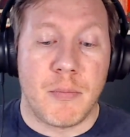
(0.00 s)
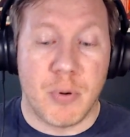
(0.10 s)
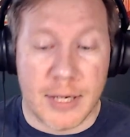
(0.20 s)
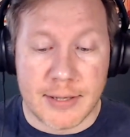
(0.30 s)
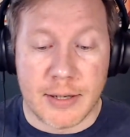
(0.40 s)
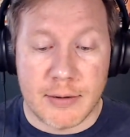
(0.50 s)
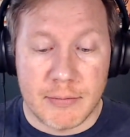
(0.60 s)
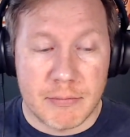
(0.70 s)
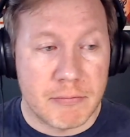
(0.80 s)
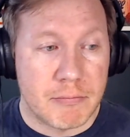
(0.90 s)
President
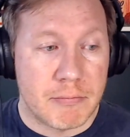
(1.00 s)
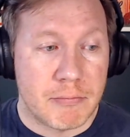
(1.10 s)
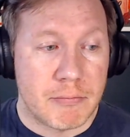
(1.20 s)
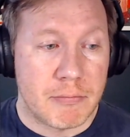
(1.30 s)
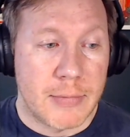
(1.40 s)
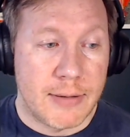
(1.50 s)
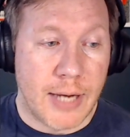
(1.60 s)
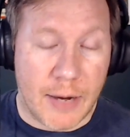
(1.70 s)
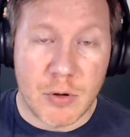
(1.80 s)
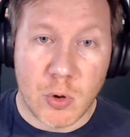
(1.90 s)

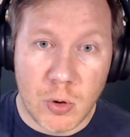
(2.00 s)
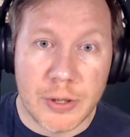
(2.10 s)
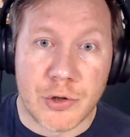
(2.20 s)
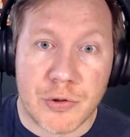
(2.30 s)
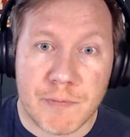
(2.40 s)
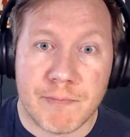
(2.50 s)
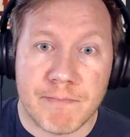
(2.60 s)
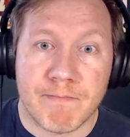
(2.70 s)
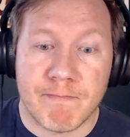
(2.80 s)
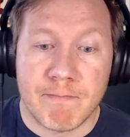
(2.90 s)
Calvin Coolidge
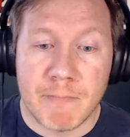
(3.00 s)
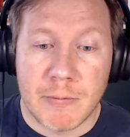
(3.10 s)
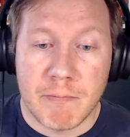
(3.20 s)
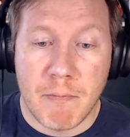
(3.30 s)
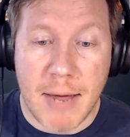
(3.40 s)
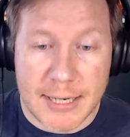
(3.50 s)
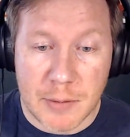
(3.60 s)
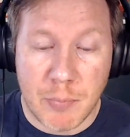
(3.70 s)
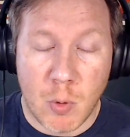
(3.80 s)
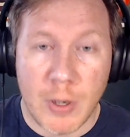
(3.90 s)

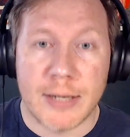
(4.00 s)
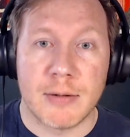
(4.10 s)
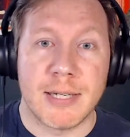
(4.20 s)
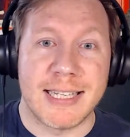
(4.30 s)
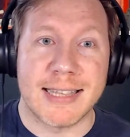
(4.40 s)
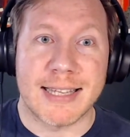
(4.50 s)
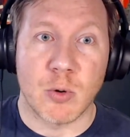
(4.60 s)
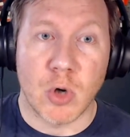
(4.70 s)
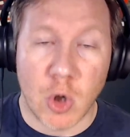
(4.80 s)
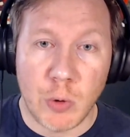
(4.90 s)
makes a point to get
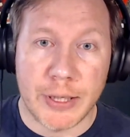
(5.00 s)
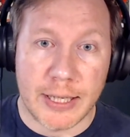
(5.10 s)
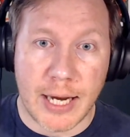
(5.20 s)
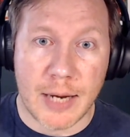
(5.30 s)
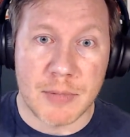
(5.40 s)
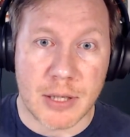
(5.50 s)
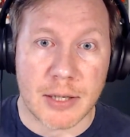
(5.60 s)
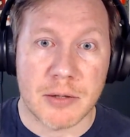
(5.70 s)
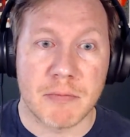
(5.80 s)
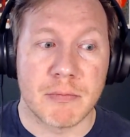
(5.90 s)
there early to Game
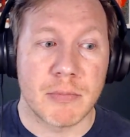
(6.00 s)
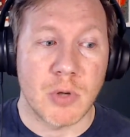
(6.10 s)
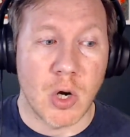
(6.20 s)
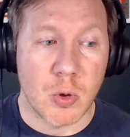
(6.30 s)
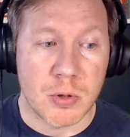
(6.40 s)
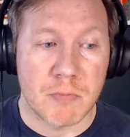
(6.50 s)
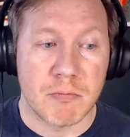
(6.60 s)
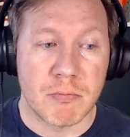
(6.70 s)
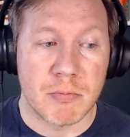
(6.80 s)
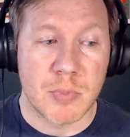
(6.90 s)
6. Goes,
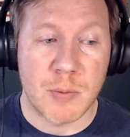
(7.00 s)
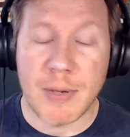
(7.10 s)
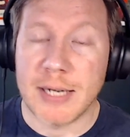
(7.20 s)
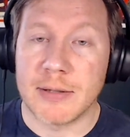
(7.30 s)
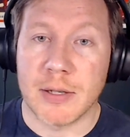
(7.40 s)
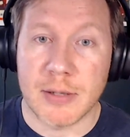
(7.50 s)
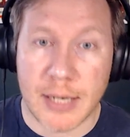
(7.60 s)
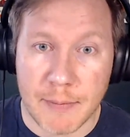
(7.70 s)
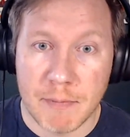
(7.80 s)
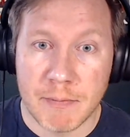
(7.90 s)
speaks to the
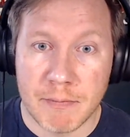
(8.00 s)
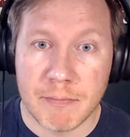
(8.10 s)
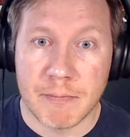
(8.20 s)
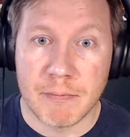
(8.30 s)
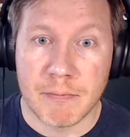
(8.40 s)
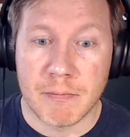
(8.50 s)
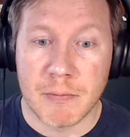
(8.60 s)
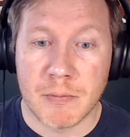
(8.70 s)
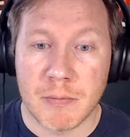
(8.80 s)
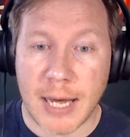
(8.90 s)
team.
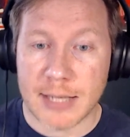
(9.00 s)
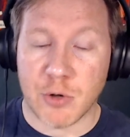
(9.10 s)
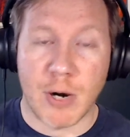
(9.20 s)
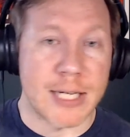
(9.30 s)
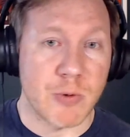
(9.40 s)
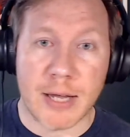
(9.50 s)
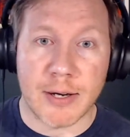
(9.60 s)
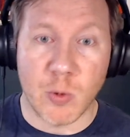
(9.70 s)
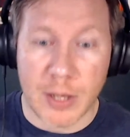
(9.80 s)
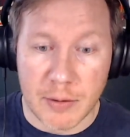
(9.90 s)
Has Grace right
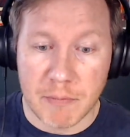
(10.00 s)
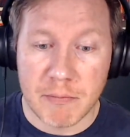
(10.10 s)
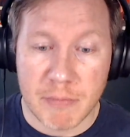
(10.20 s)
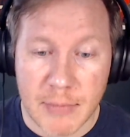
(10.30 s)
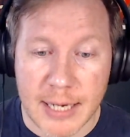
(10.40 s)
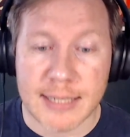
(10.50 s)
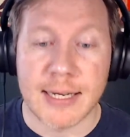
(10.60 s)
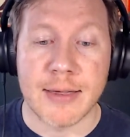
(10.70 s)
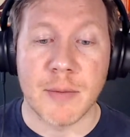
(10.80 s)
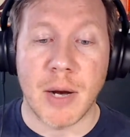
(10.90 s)
there with him. They
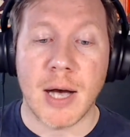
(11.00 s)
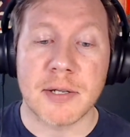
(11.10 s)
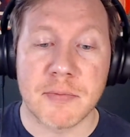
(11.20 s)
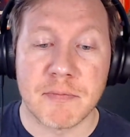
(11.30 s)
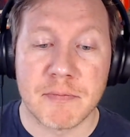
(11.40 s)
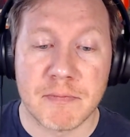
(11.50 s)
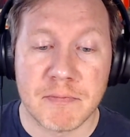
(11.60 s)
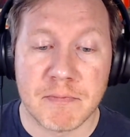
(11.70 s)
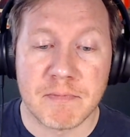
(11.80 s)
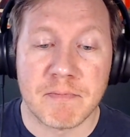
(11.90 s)
sit in the box.
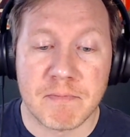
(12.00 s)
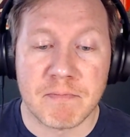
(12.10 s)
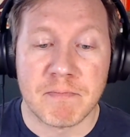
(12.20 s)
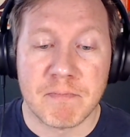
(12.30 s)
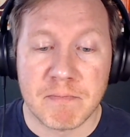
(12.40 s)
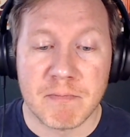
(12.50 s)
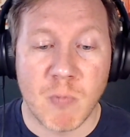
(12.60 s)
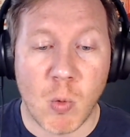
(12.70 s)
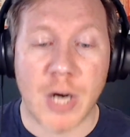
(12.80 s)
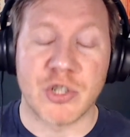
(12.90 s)

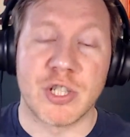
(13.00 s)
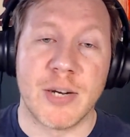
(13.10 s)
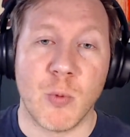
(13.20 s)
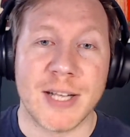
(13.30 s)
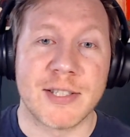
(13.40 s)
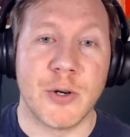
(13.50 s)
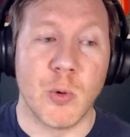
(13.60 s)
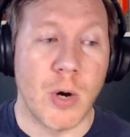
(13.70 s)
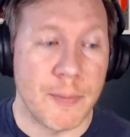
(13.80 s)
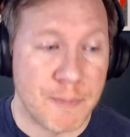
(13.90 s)
Washington wins
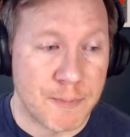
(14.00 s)
2-1.